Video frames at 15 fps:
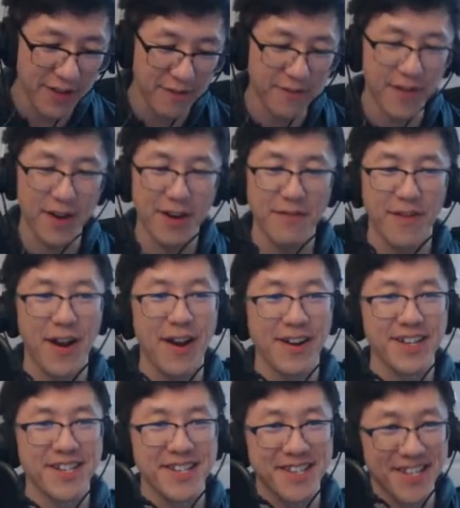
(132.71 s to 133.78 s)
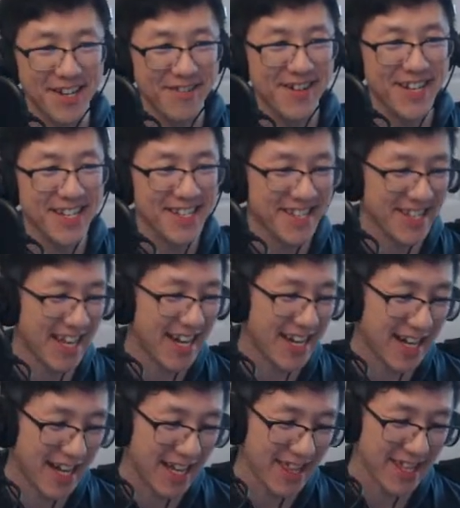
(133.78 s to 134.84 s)
very, very serious.
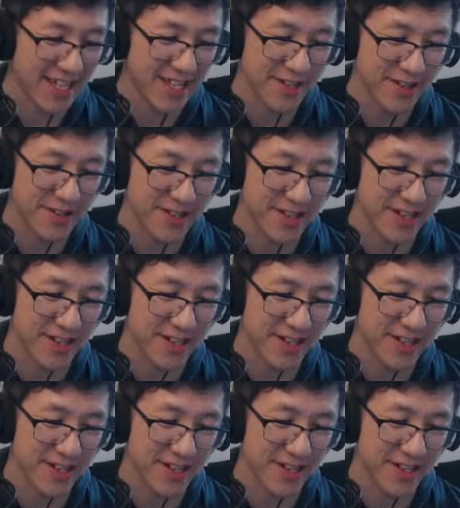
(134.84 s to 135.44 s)
I think there's